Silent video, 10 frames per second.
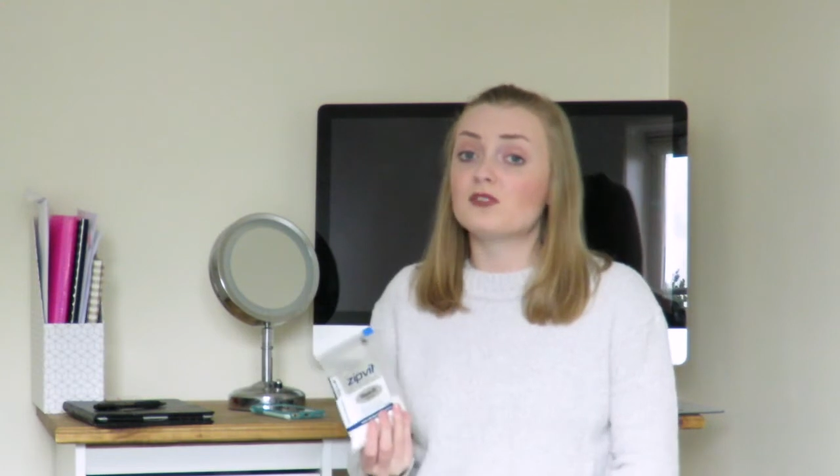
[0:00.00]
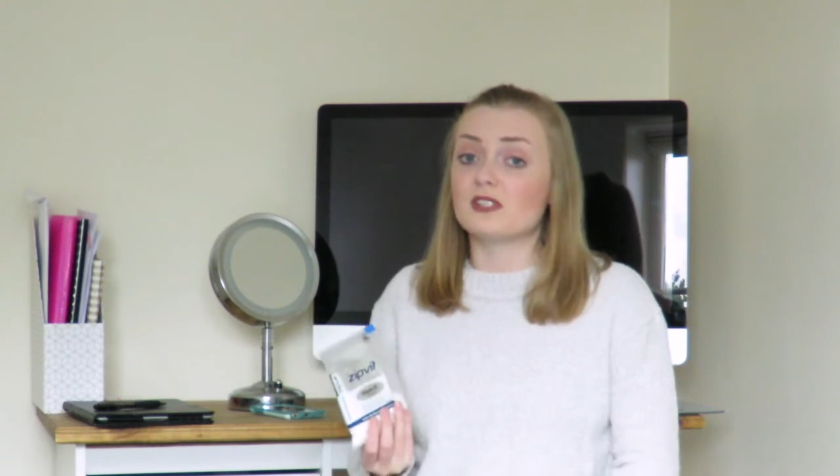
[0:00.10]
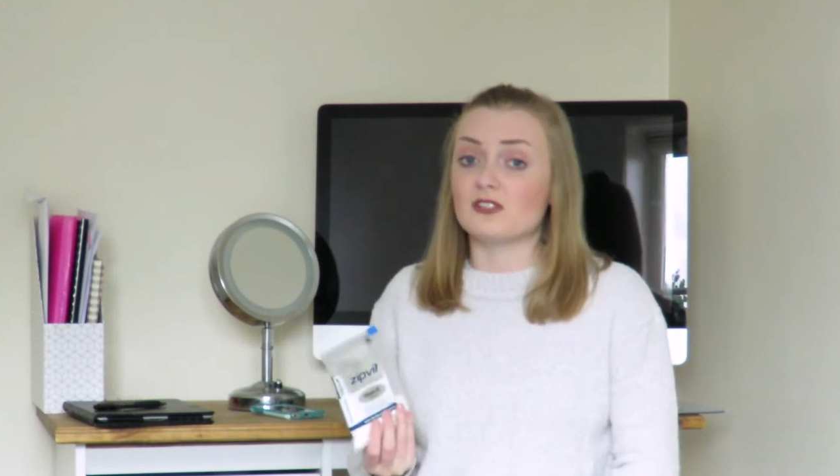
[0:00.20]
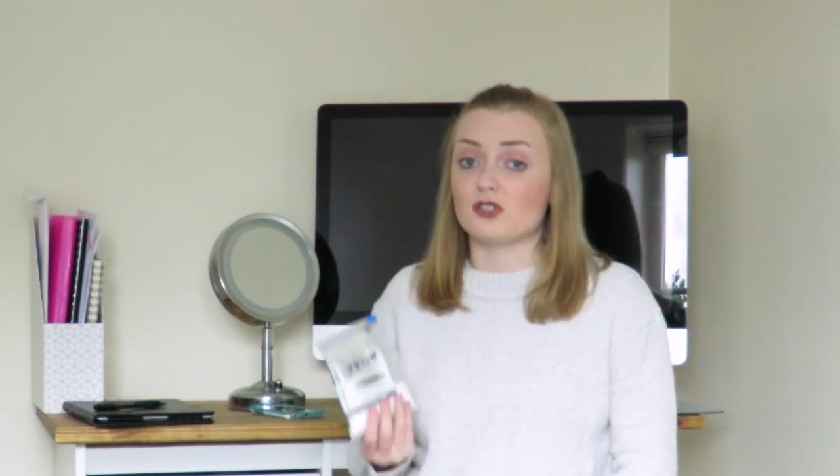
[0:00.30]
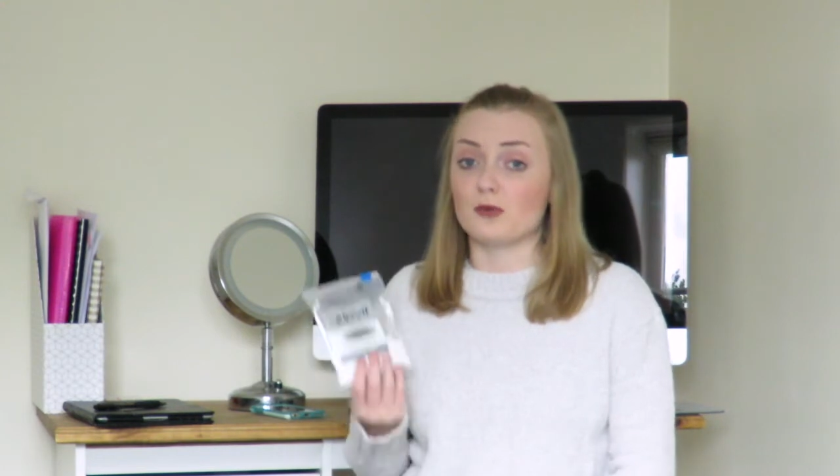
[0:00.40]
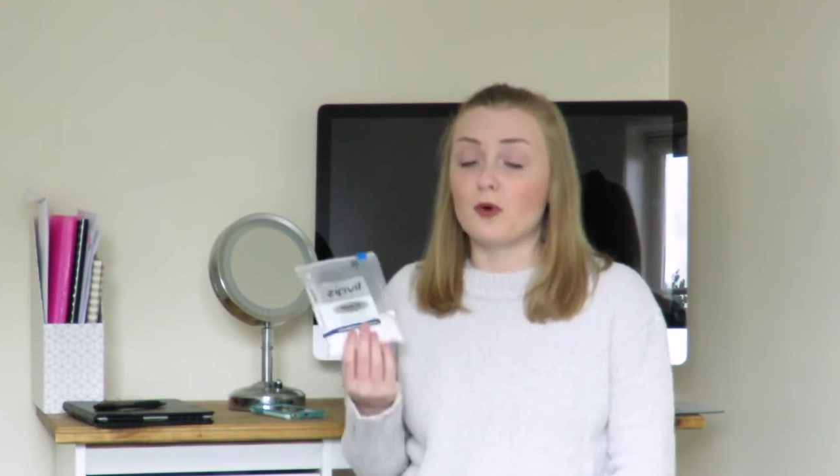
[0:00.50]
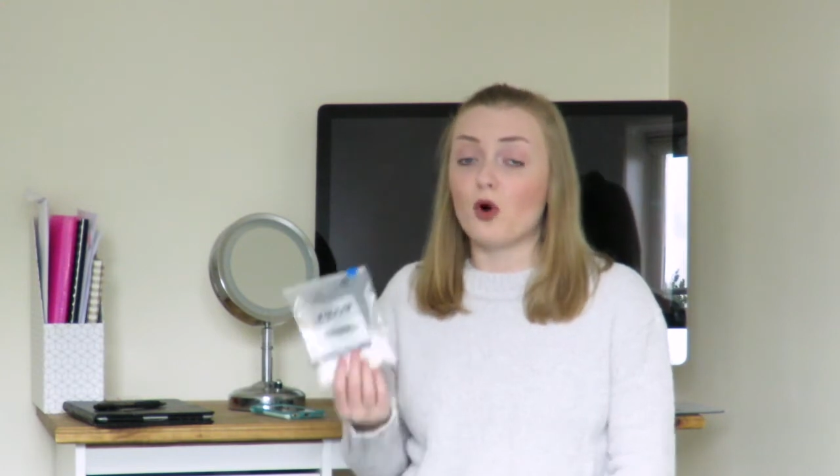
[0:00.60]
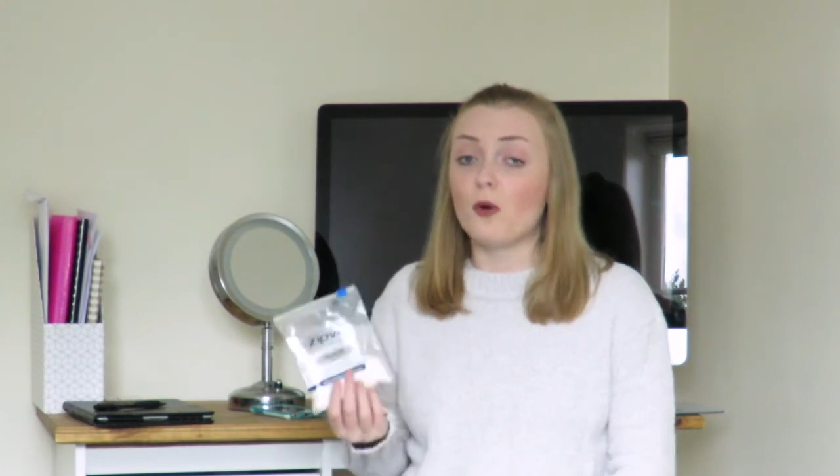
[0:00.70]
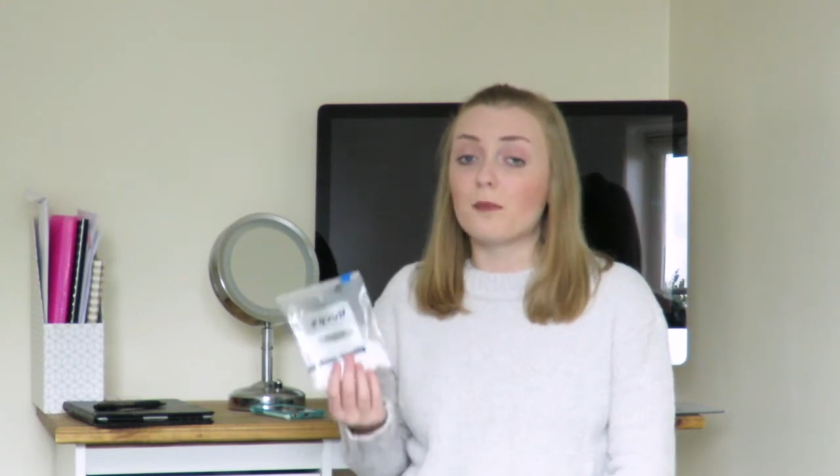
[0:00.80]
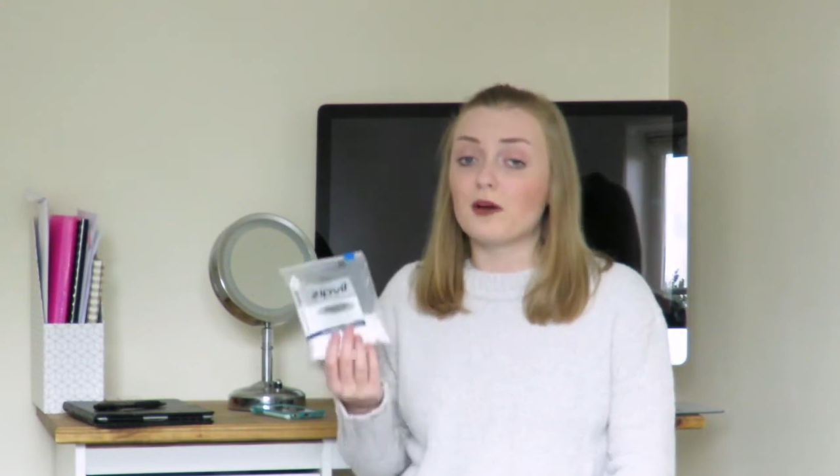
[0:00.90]
system
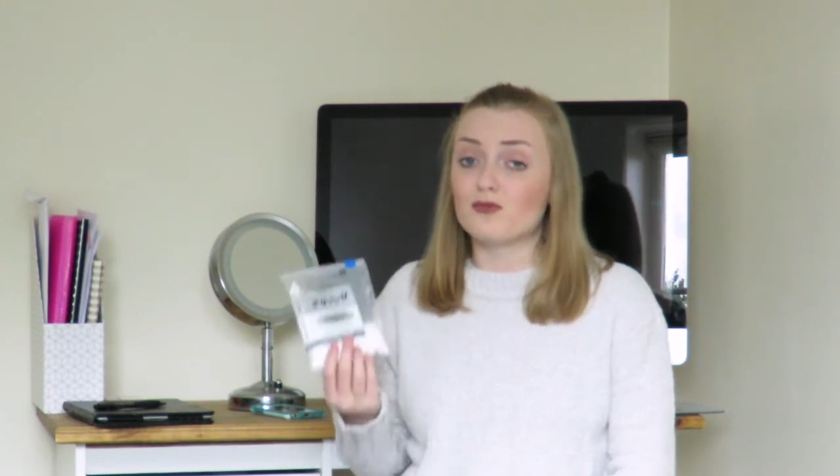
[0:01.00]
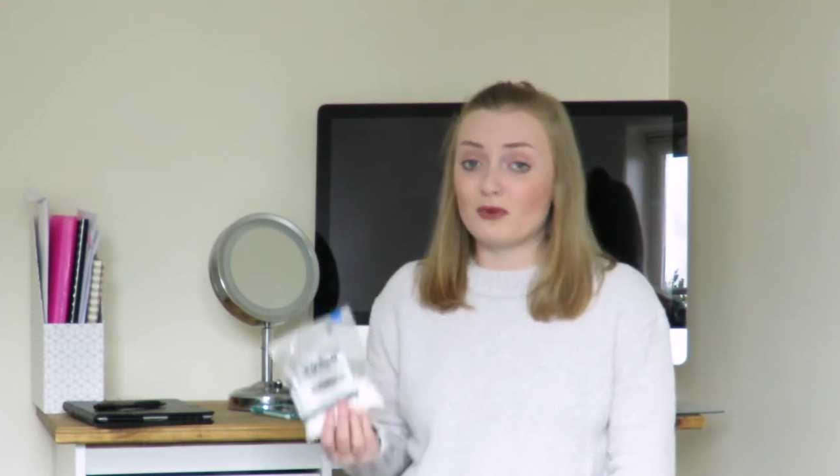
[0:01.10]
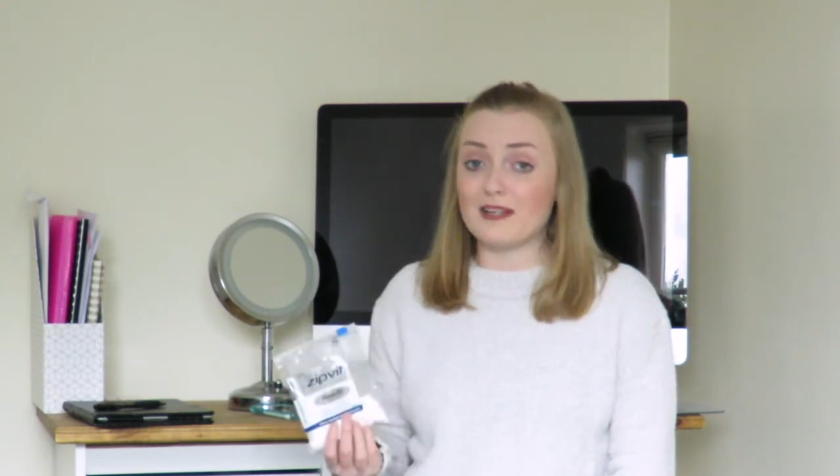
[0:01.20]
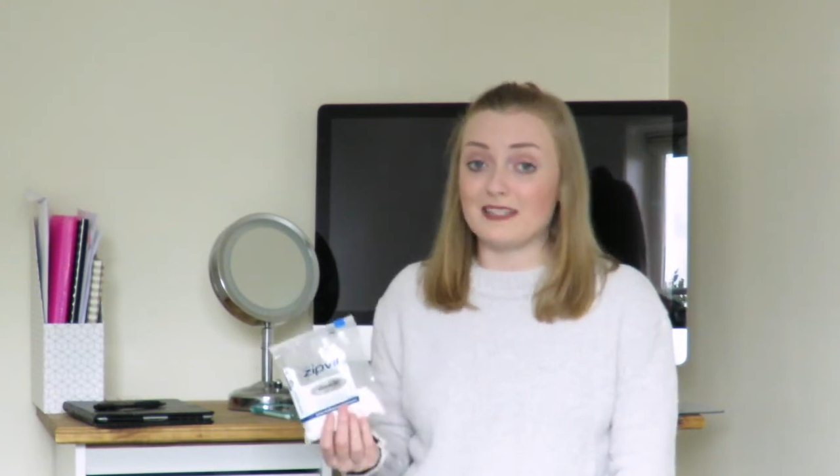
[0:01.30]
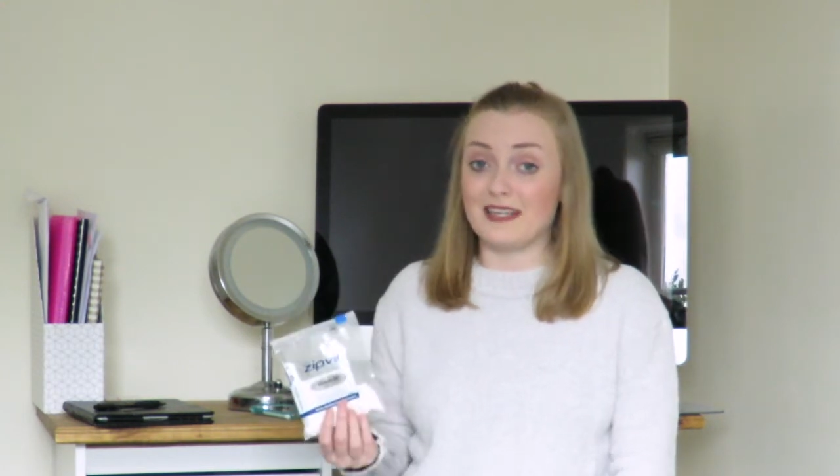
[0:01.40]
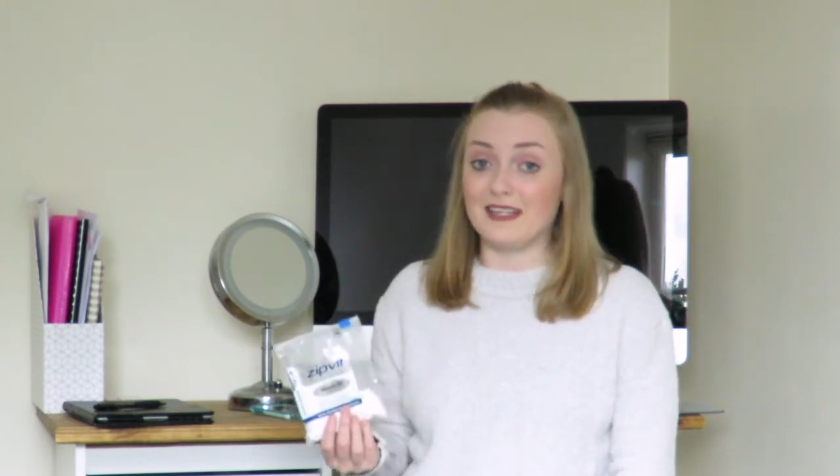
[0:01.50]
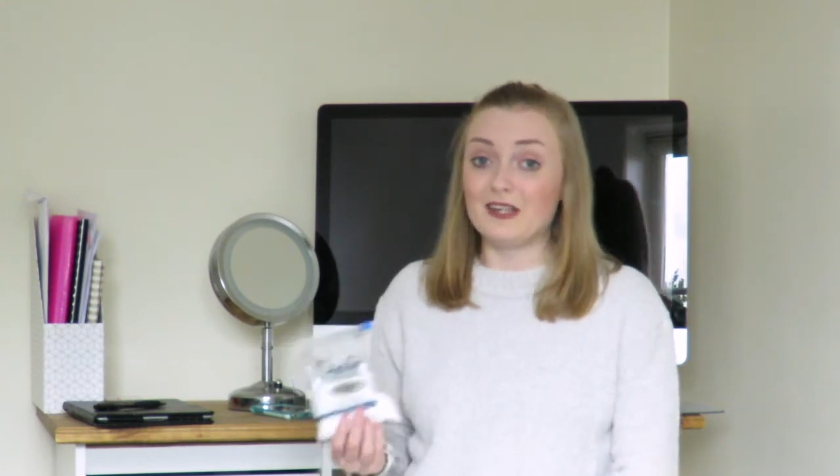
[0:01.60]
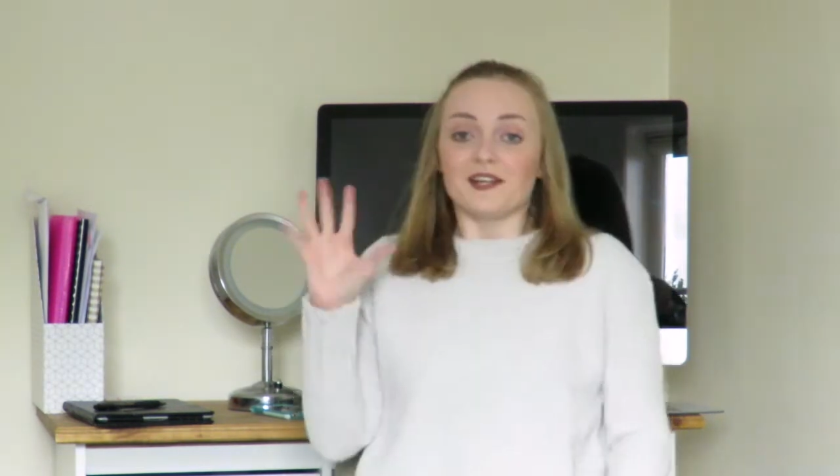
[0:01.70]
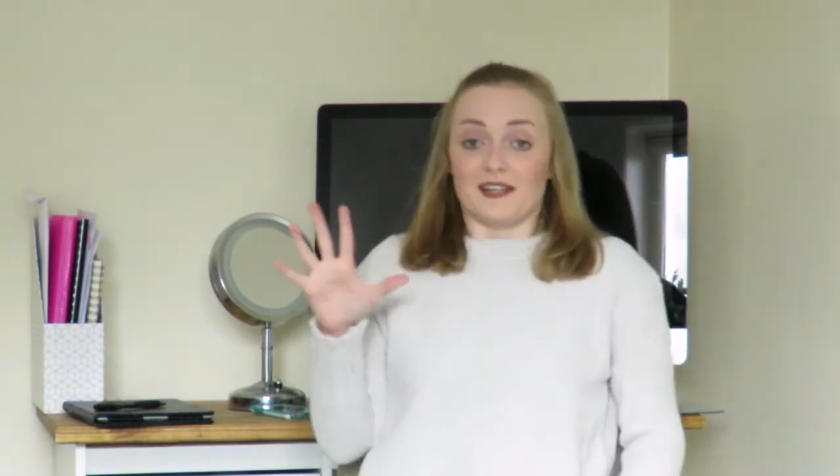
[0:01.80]
up and ready.